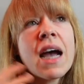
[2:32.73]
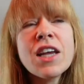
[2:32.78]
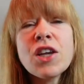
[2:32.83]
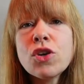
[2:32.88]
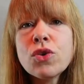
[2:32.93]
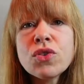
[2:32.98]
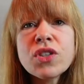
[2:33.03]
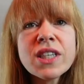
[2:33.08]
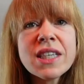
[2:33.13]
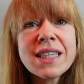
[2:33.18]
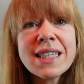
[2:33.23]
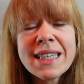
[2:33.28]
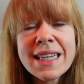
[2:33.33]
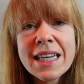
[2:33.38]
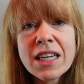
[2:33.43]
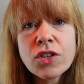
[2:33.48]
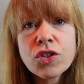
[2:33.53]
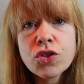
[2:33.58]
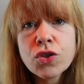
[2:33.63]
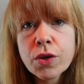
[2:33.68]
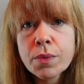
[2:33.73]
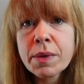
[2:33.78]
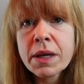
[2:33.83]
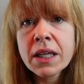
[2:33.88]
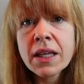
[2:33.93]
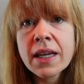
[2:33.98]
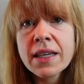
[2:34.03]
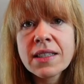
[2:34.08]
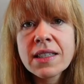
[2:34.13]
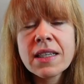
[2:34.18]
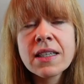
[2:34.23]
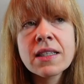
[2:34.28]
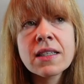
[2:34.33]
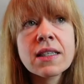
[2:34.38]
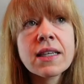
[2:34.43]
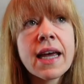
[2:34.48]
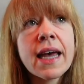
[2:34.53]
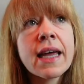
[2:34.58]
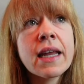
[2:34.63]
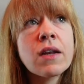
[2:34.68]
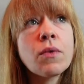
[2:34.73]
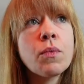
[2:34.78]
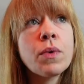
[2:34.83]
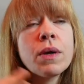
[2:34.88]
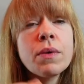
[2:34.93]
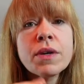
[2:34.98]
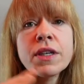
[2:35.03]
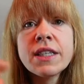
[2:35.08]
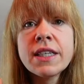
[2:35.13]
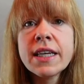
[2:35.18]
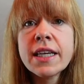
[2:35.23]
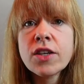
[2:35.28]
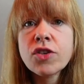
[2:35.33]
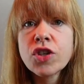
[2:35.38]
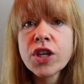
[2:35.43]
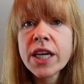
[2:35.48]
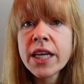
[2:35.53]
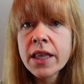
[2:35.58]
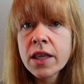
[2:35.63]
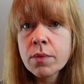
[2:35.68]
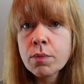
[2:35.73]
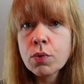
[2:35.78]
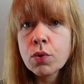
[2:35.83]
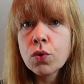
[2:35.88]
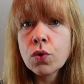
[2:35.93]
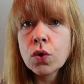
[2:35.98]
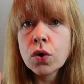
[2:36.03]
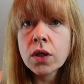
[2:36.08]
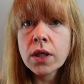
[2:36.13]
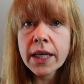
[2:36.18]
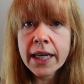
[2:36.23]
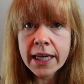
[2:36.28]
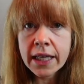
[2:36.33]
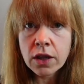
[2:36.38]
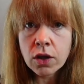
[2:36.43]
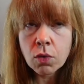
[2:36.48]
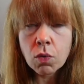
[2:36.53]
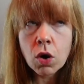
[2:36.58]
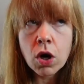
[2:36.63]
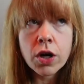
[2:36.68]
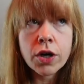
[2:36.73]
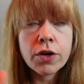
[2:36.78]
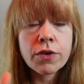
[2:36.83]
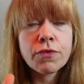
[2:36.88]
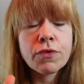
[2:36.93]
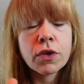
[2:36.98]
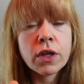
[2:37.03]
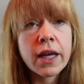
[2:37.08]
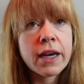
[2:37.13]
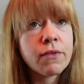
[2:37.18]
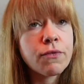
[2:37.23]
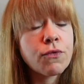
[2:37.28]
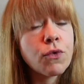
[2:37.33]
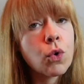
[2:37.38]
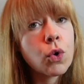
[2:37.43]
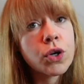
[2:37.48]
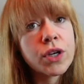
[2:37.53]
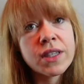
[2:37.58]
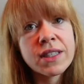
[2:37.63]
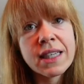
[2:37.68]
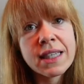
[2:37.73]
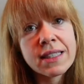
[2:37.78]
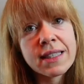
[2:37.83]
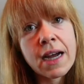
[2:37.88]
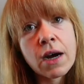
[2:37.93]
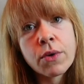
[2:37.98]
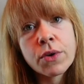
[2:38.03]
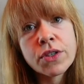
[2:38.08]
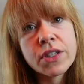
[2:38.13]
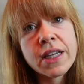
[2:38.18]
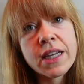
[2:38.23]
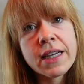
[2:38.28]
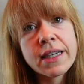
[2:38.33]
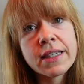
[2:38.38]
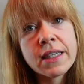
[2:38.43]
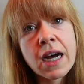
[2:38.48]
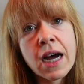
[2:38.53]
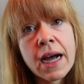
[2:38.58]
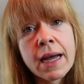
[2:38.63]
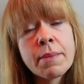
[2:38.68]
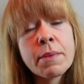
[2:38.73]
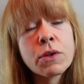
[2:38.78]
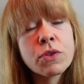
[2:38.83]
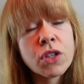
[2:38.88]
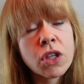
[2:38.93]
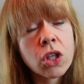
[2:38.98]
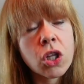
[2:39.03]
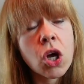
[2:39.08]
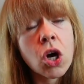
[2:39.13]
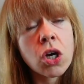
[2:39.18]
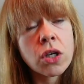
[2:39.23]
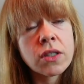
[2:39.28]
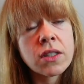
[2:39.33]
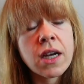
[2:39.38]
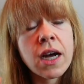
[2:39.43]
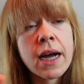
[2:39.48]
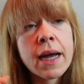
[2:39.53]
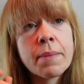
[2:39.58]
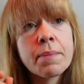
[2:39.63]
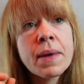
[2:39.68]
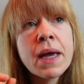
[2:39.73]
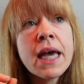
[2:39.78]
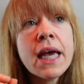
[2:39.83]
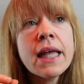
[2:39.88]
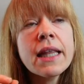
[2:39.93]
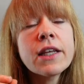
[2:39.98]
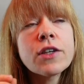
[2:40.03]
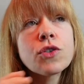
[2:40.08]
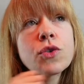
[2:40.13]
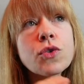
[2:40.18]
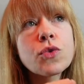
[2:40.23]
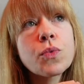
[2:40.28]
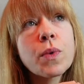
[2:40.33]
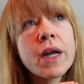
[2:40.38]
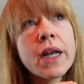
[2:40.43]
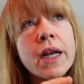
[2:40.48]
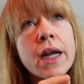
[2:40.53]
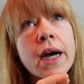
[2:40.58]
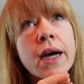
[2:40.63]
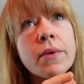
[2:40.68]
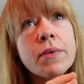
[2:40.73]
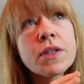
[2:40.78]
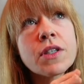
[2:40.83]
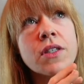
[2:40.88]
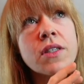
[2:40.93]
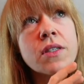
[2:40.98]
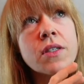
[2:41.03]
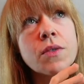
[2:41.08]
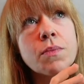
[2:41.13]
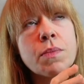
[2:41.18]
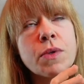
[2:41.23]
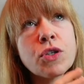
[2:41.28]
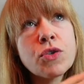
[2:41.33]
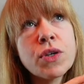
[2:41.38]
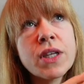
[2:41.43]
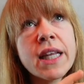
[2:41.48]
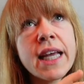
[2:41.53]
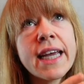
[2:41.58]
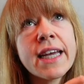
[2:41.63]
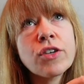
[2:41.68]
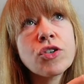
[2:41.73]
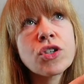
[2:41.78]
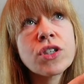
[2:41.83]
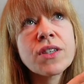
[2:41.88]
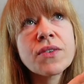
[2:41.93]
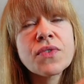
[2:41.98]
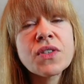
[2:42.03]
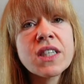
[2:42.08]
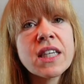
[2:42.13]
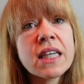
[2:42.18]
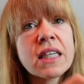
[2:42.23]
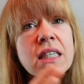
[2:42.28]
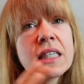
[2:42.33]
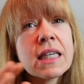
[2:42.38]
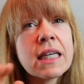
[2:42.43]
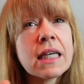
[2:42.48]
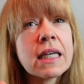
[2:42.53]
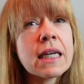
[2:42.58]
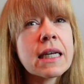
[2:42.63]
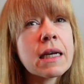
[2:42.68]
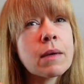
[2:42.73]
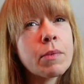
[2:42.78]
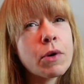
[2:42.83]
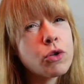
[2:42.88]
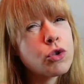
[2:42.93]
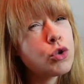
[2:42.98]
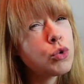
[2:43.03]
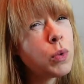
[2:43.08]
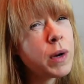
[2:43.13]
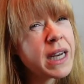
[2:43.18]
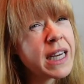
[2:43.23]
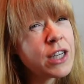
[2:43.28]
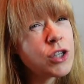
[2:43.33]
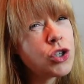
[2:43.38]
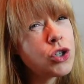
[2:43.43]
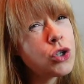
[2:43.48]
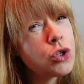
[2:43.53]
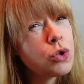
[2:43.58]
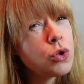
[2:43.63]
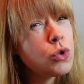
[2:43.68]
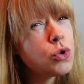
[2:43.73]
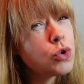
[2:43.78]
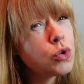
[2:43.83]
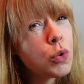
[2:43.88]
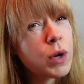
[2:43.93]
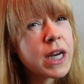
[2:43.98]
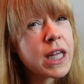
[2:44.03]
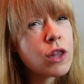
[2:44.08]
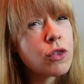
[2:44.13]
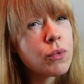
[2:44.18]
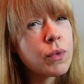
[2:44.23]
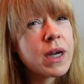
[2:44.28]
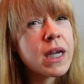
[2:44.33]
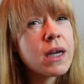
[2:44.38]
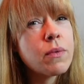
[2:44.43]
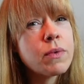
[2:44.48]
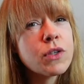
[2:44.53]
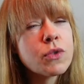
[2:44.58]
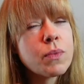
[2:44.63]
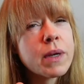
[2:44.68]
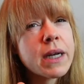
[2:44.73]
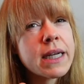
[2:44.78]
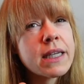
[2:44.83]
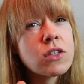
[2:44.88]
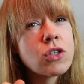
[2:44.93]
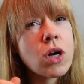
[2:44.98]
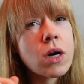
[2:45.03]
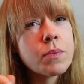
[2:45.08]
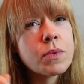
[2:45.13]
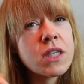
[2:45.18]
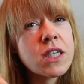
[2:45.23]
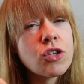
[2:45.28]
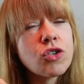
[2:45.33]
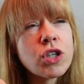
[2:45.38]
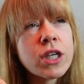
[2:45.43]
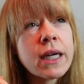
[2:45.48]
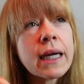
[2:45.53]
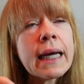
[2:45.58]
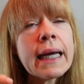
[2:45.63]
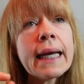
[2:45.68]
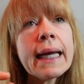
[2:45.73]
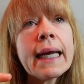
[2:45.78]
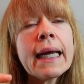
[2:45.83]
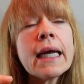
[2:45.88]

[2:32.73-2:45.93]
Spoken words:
I used to teach swimming lessons and we would teach in the pool, in the water for like 4 to 6 hours at a time. It was a long time. This was when I was between the ages of 16 and about 22, 23 was when I stopped teaching.